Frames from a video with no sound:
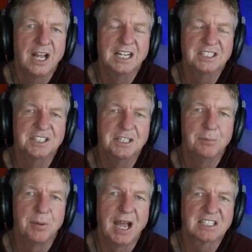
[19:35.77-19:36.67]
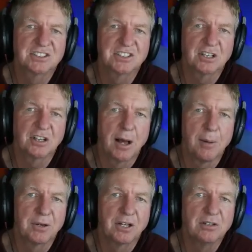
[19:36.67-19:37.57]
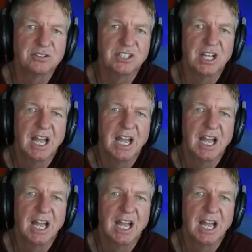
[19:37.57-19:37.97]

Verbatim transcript: as it impacts the Galapagos